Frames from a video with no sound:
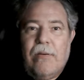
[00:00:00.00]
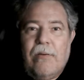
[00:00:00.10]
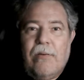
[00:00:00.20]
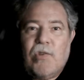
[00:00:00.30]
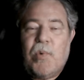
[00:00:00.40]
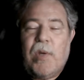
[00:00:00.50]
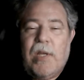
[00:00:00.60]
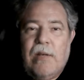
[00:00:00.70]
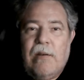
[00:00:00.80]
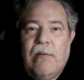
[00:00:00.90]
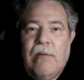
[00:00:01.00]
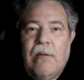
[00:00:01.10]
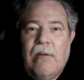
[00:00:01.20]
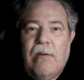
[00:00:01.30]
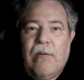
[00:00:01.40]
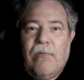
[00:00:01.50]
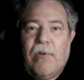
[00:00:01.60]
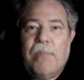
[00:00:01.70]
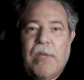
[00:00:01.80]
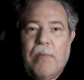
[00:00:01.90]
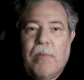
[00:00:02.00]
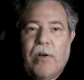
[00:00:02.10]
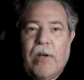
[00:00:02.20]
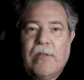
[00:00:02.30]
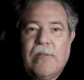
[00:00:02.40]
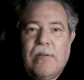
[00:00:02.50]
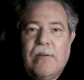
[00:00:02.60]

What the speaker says: Sweden from the immigrants.